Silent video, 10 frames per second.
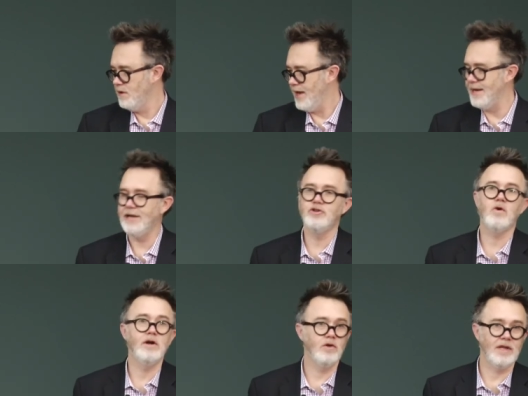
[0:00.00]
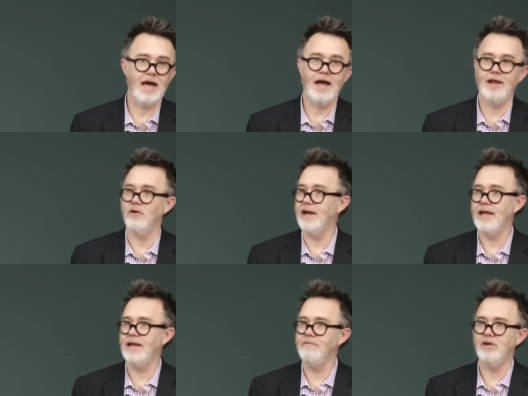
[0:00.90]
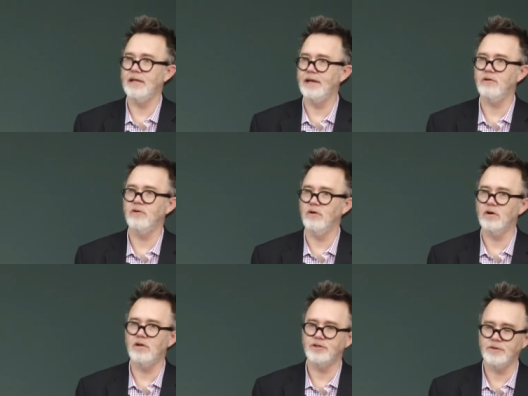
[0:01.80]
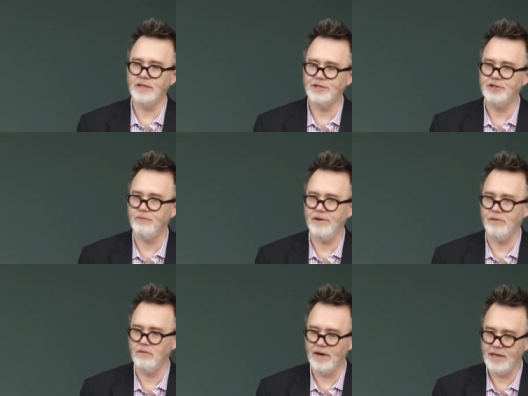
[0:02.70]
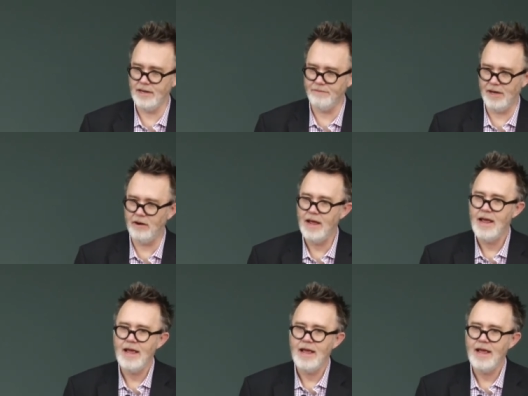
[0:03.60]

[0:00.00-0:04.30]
an editorial line on any political or cultural issue we were writing about,